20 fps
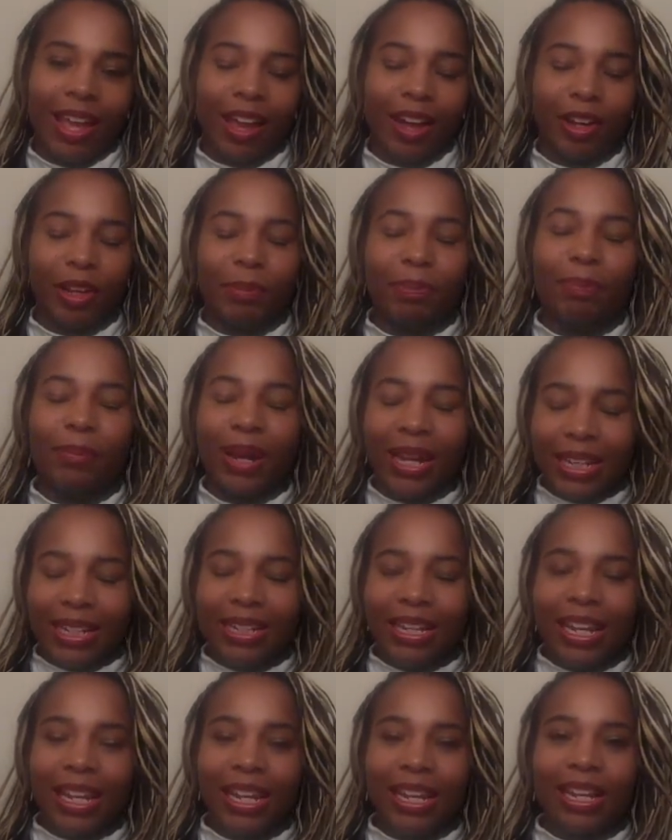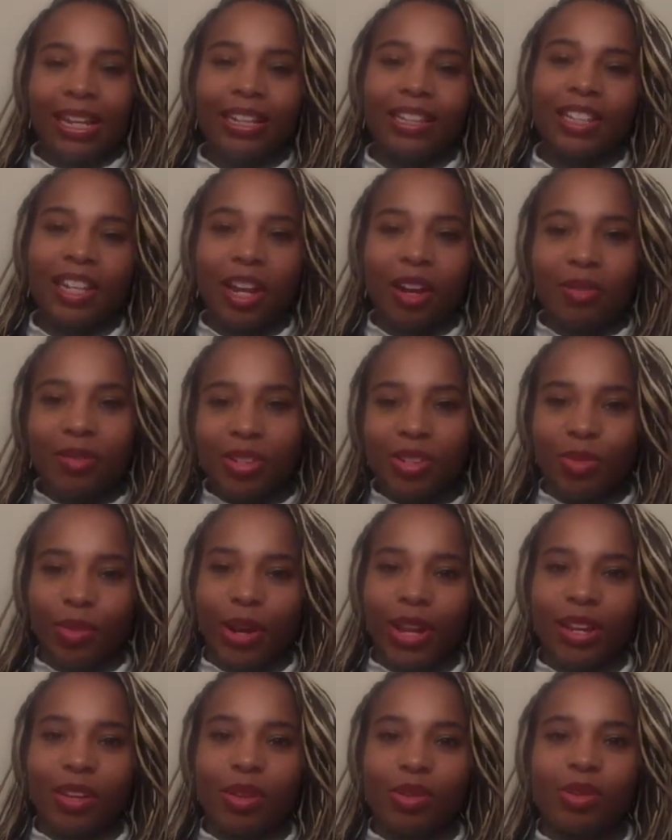On Monday, there was
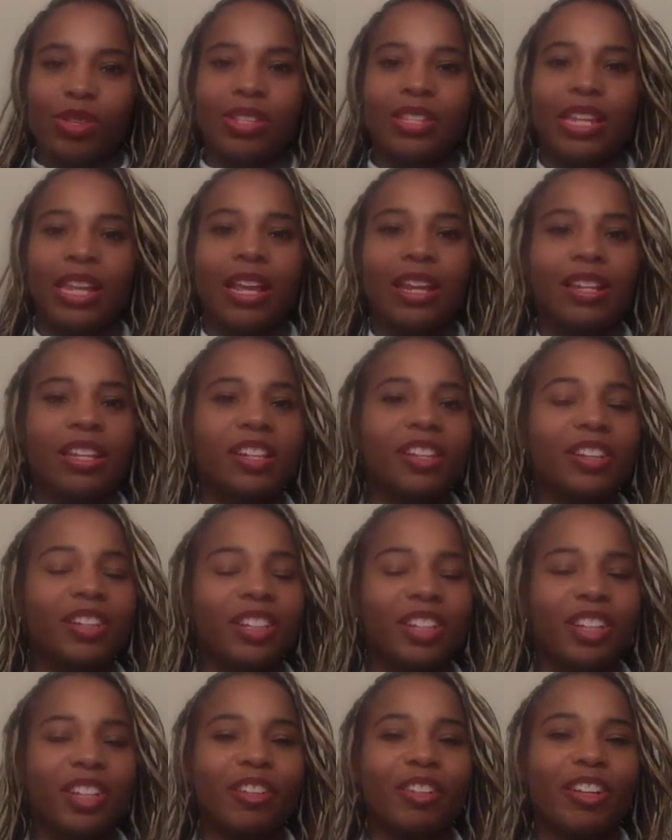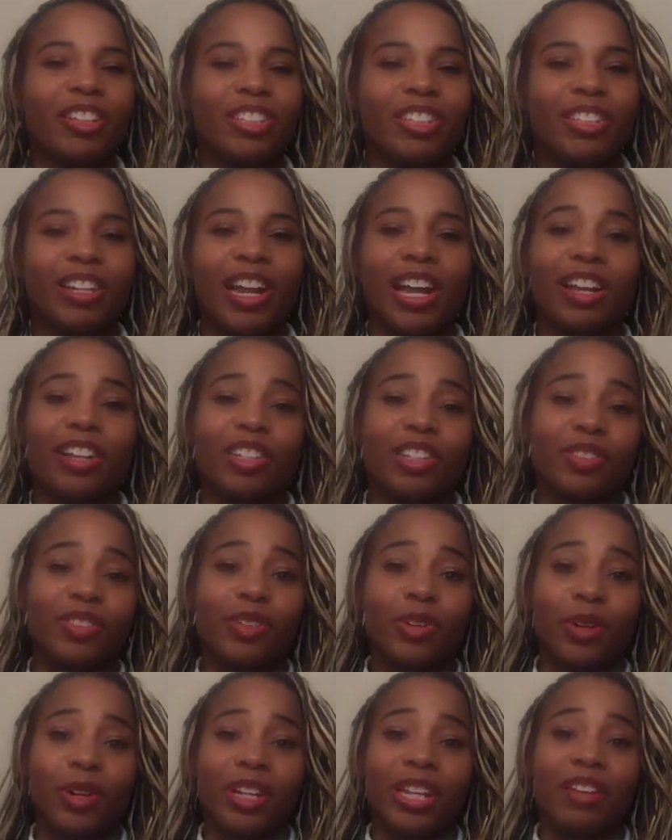Rangel standing on a congressional House
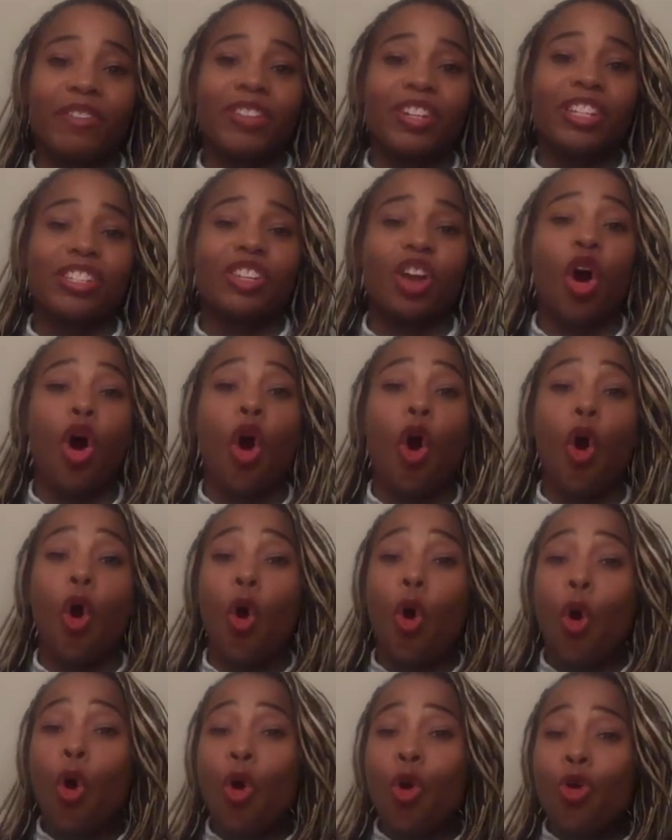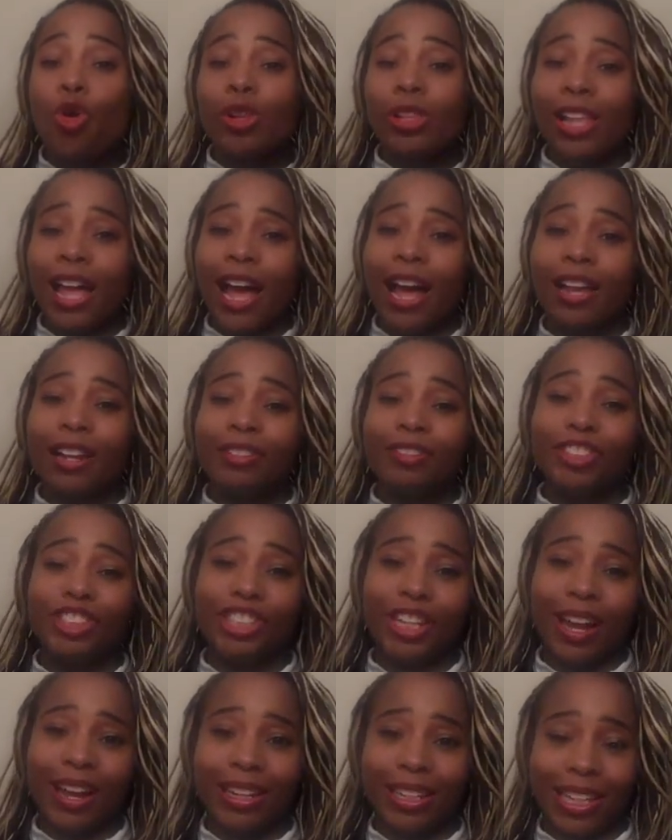floor giving us a whole lot of
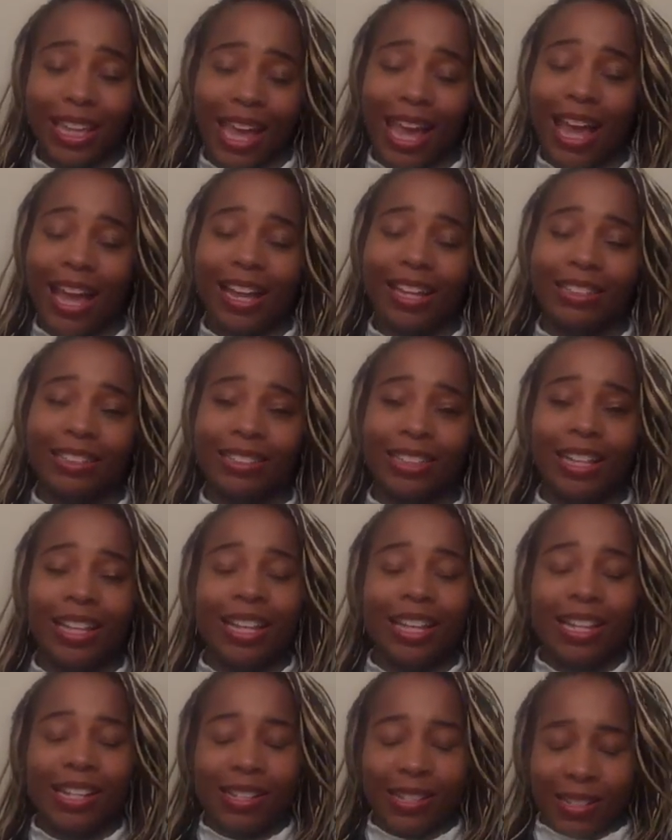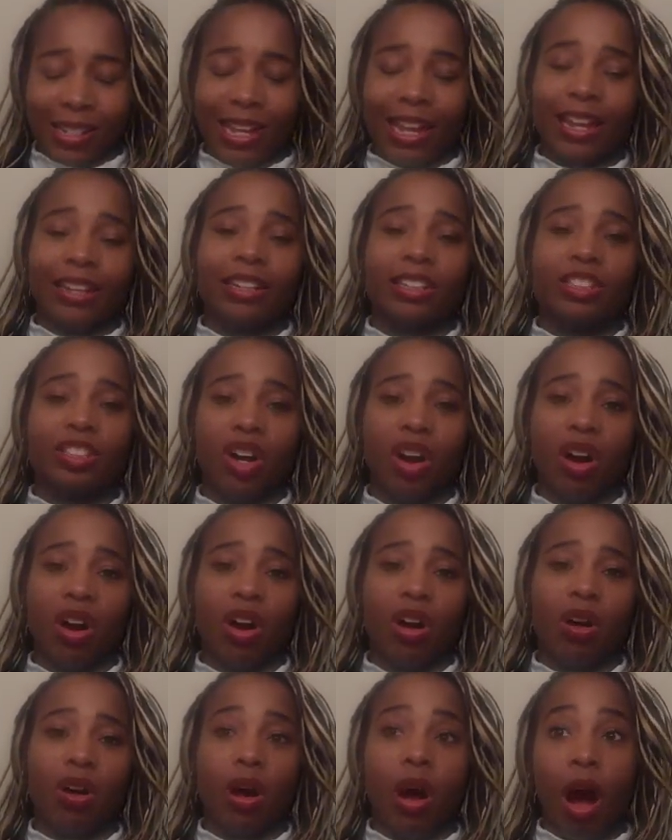Johnny Cash. Standing
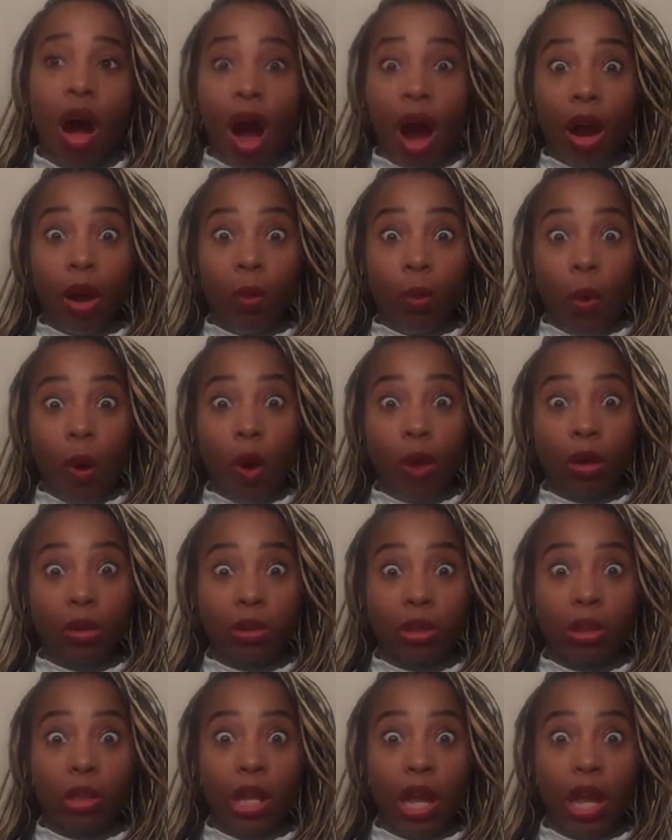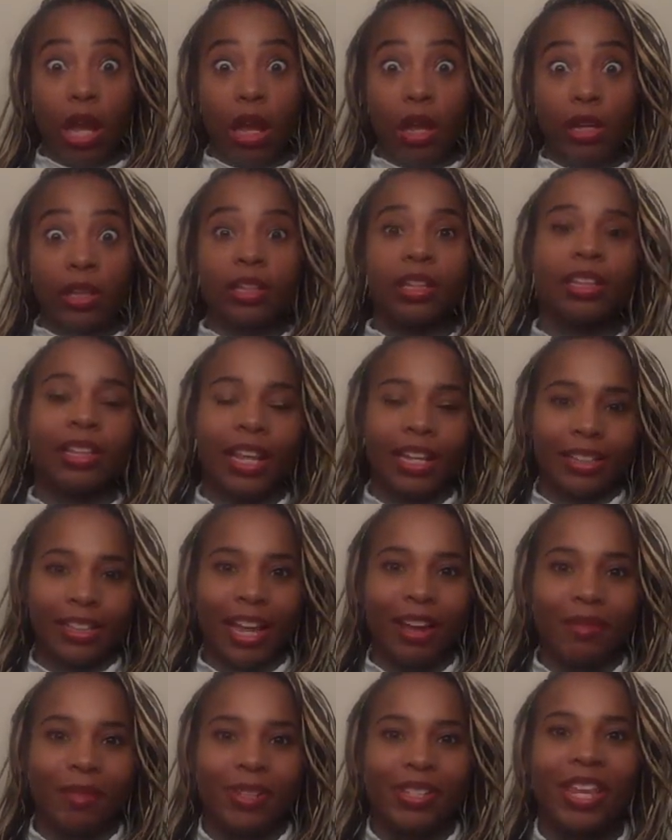tall, I walk the line. Like,
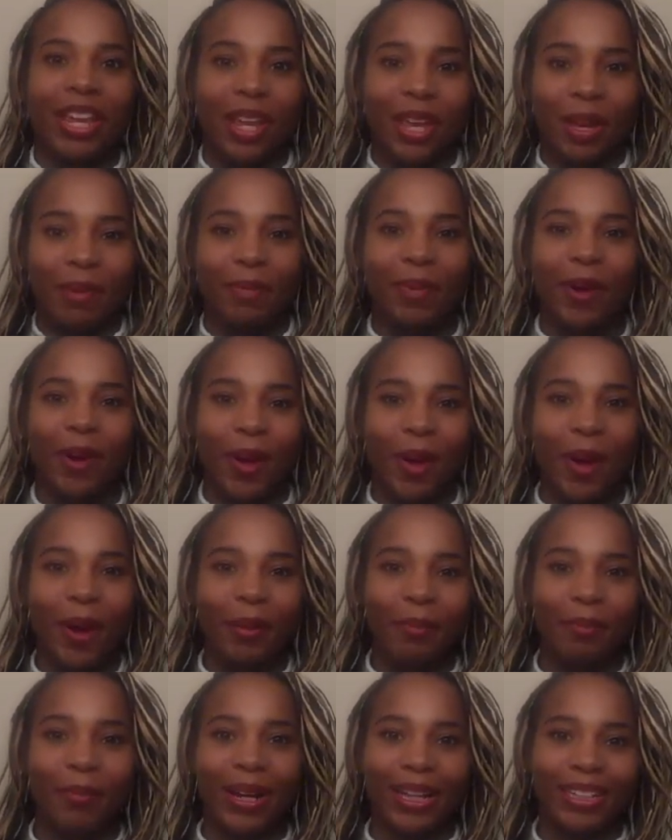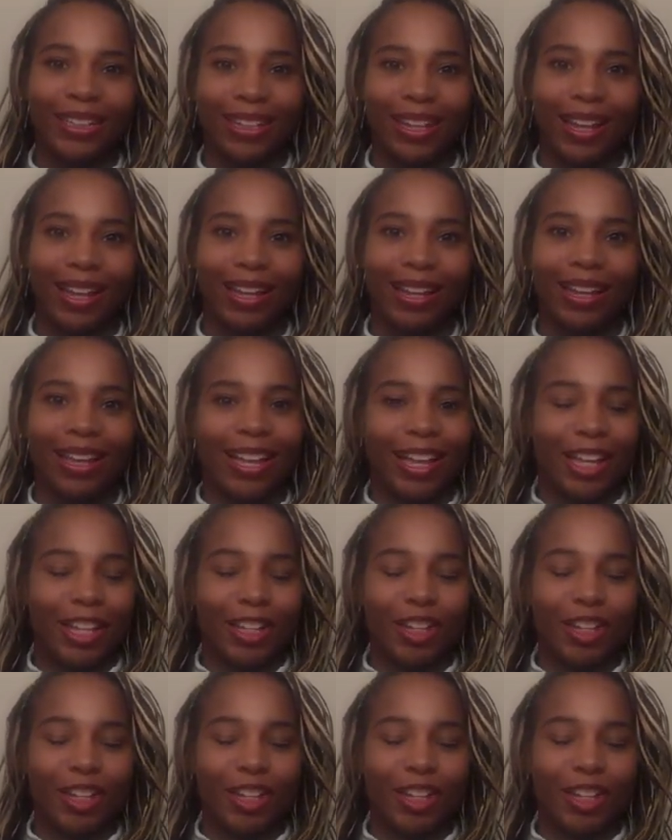that was him on Monday.